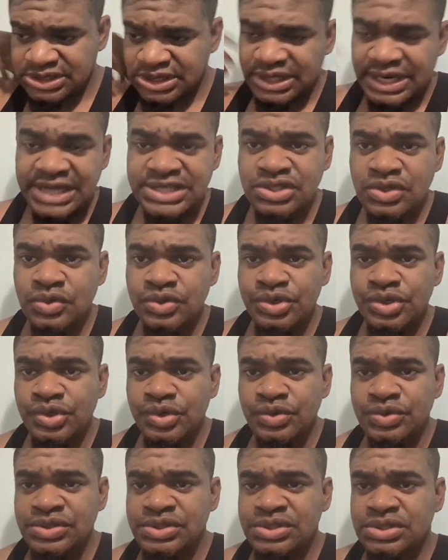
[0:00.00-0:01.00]
That's good
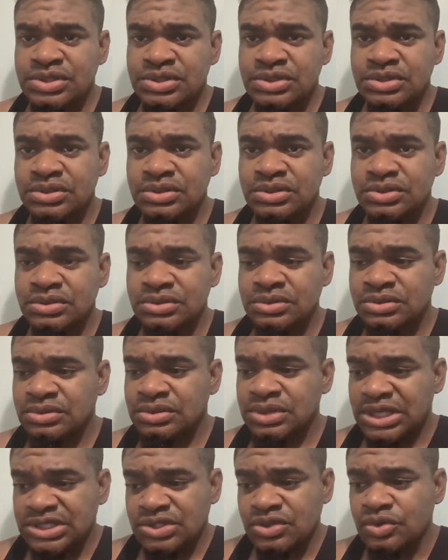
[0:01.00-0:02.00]
news.
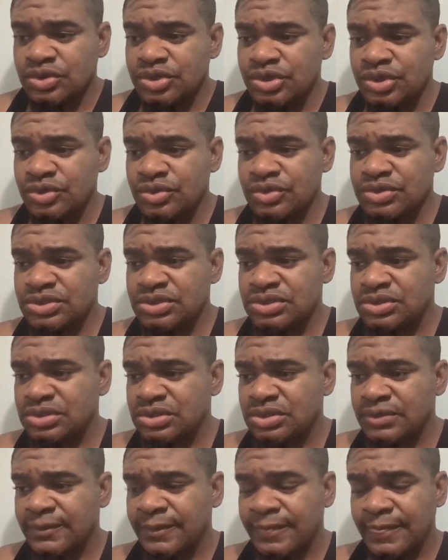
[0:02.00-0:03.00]
That's good news.
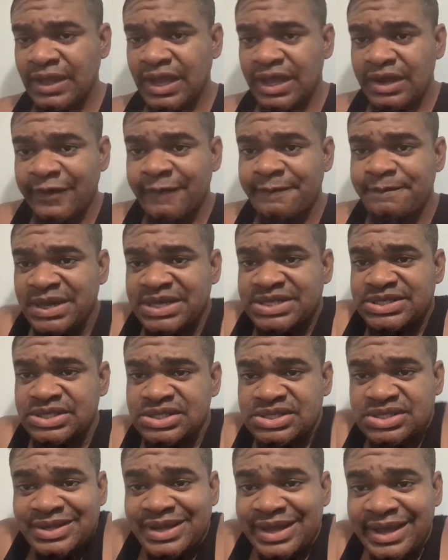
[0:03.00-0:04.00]
I love my
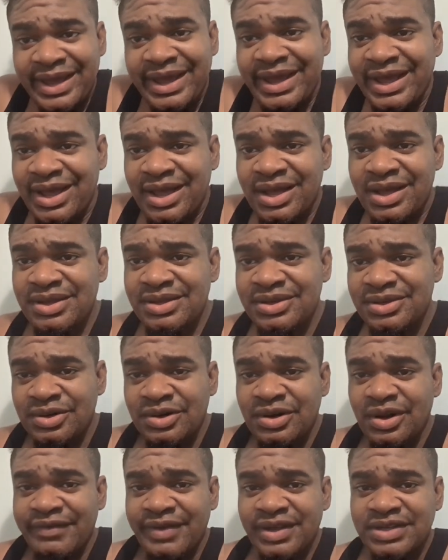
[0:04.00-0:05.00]
sister. Yeah? You
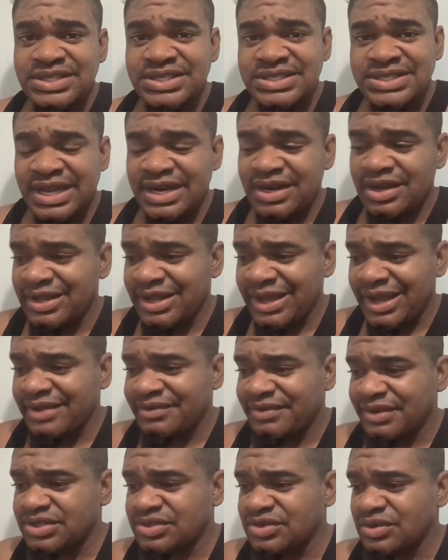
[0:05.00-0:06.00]
don't love your sister? No, yeah, I
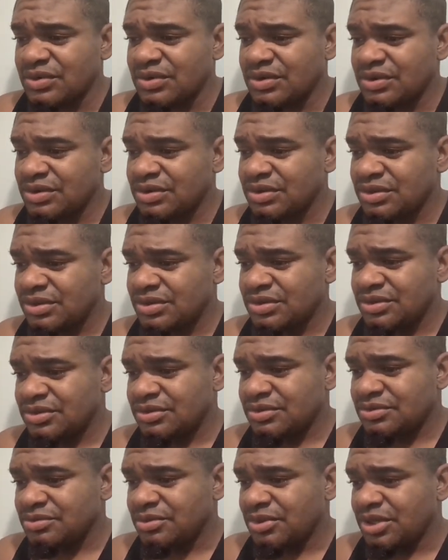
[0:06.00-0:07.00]
think so.
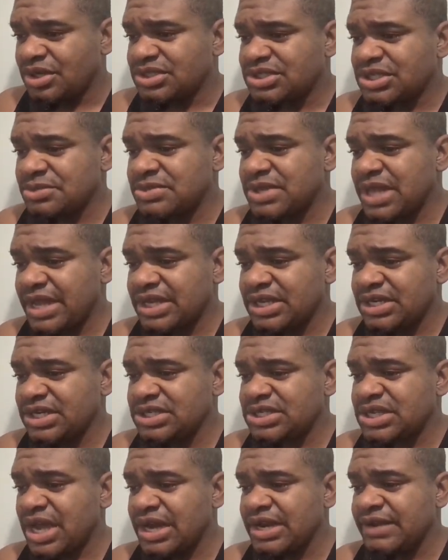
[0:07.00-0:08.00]
But it seems like in
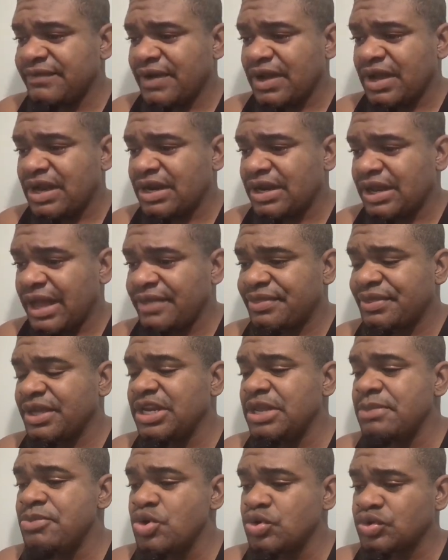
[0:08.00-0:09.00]
this carnival, I
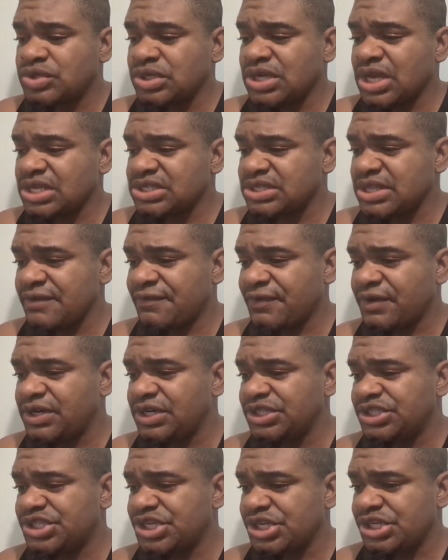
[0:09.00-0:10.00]
think the music has
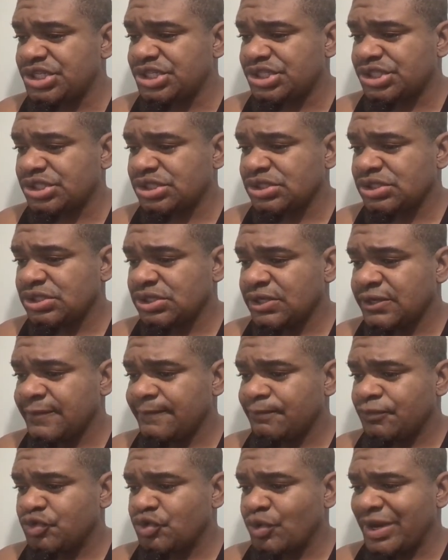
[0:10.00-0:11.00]
definitely changed
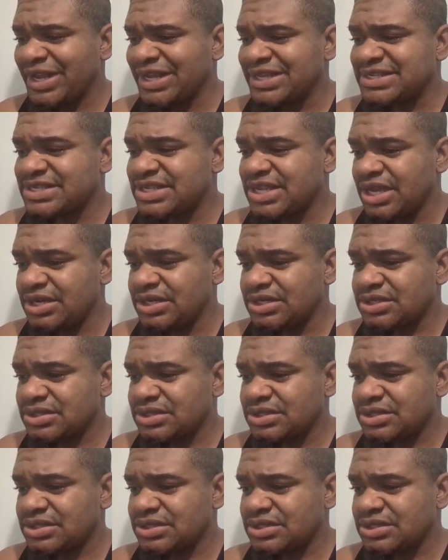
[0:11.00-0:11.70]
to an extent.